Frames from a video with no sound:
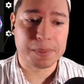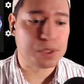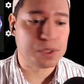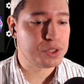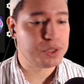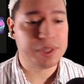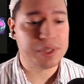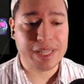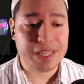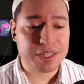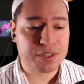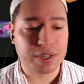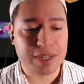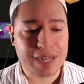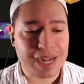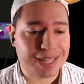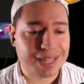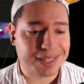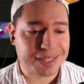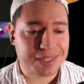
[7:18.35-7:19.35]
So these are
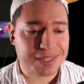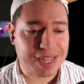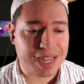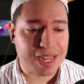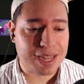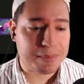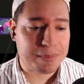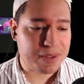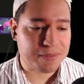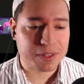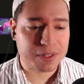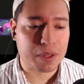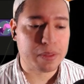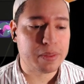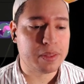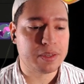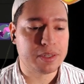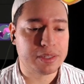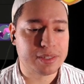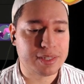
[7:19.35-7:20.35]
not the same, even though
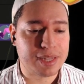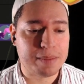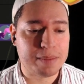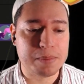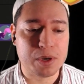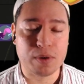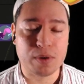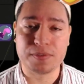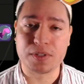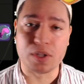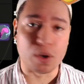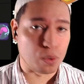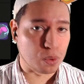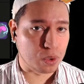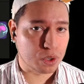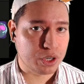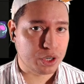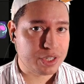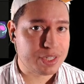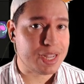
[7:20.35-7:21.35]
they're the same moves. The
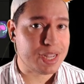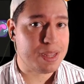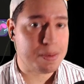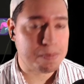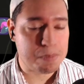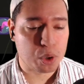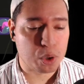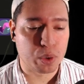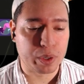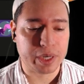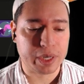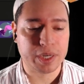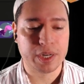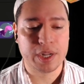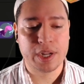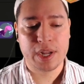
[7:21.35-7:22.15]
order's important.